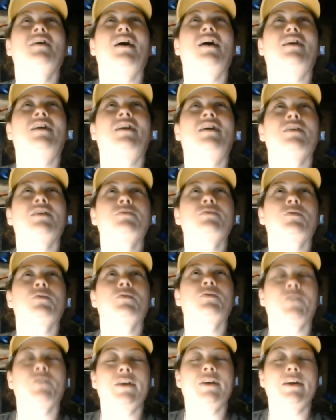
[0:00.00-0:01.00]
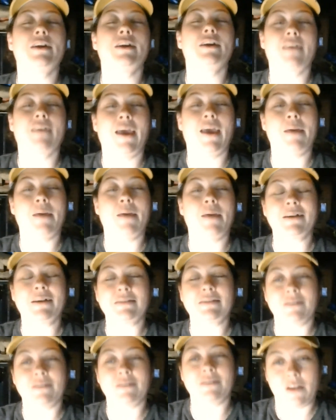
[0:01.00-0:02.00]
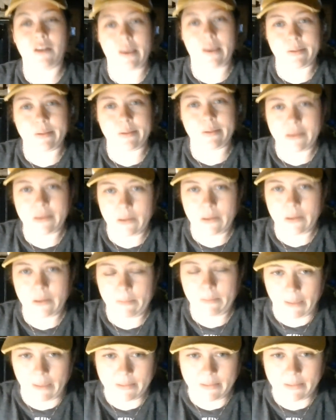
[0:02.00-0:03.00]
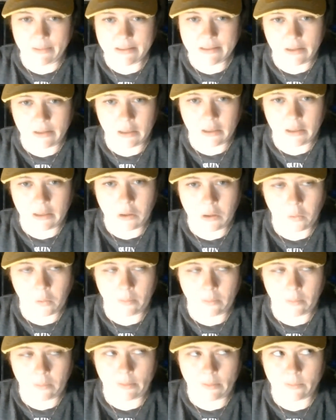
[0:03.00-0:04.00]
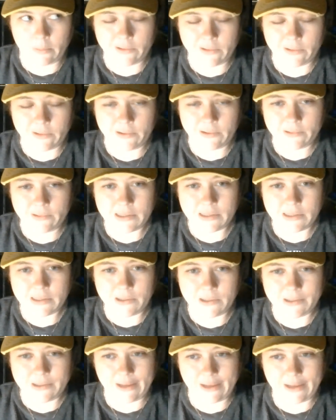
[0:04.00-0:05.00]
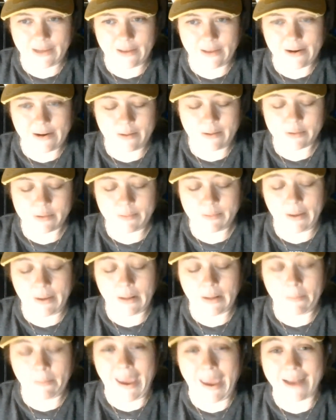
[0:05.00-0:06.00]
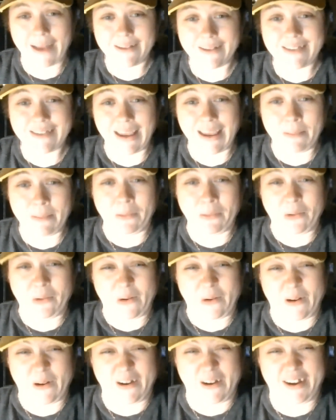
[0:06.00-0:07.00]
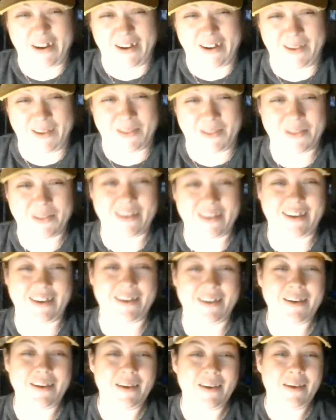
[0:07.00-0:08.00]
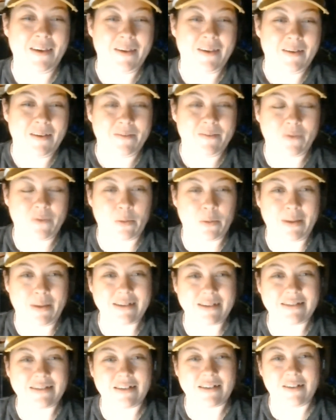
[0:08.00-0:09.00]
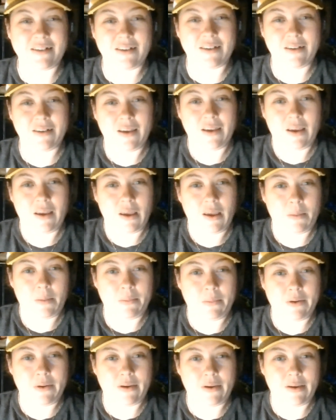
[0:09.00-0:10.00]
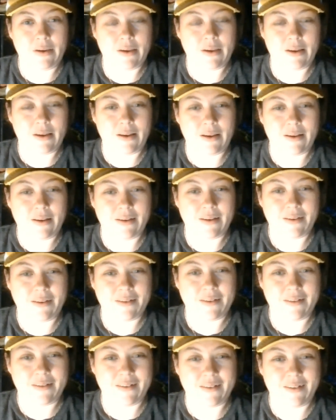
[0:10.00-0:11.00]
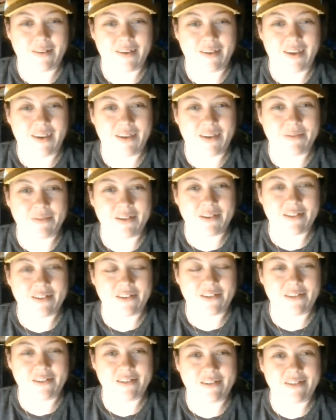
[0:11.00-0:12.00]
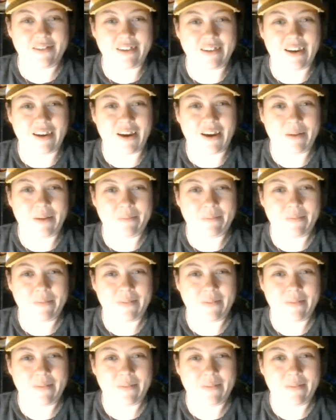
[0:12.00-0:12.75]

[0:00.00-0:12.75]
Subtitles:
I'll never forget that. My son, he was a little baby, so he don't remember it. So it ain't like I was being a bad example or anything for my son. But it was a good time.